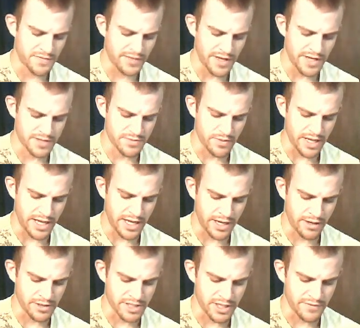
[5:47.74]
face with a
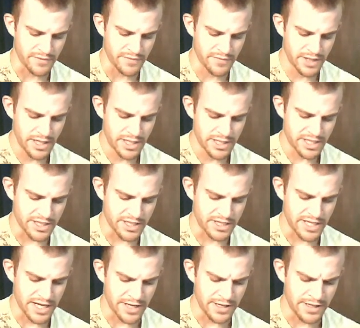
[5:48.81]
handkerchief, she
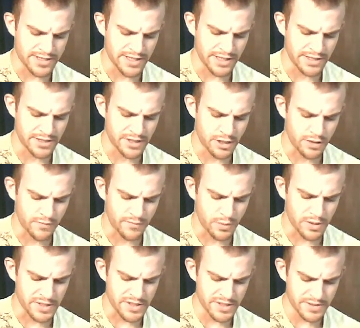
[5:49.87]
said in a sing-song
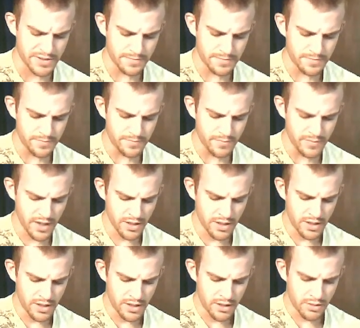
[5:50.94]
voice,
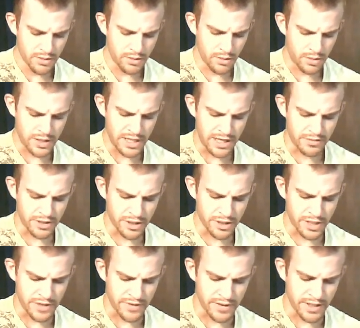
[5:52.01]
"Lord, how
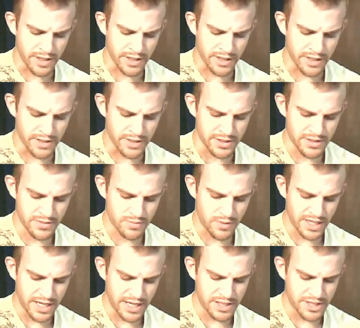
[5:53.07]
good everything is.
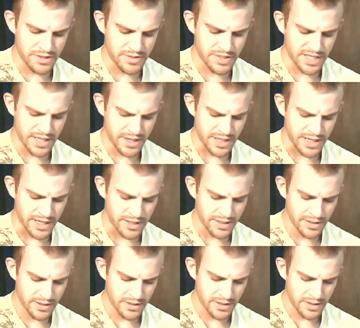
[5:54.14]
Why can't you see that?
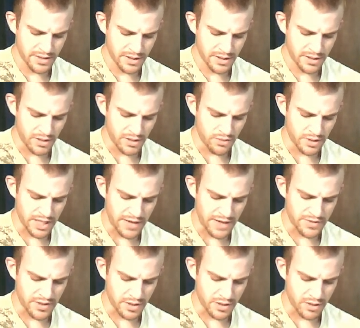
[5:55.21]
You only
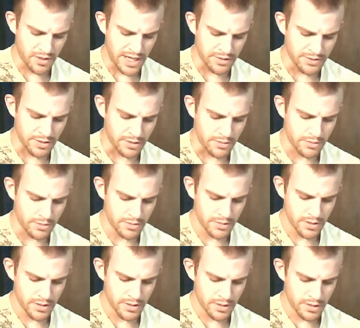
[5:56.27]
have to look around you."
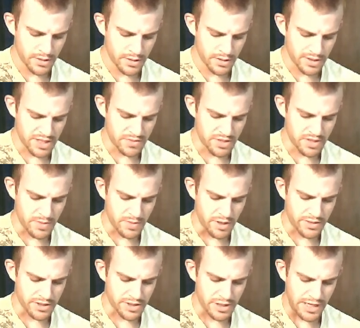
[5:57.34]
This was
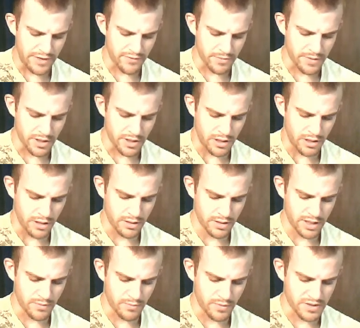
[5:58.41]
spoken straight from the heart,
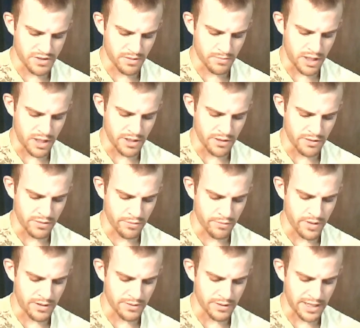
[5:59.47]
and was her motto
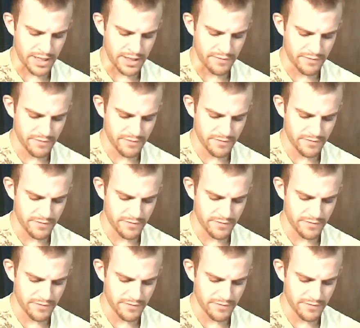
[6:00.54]
throughout life.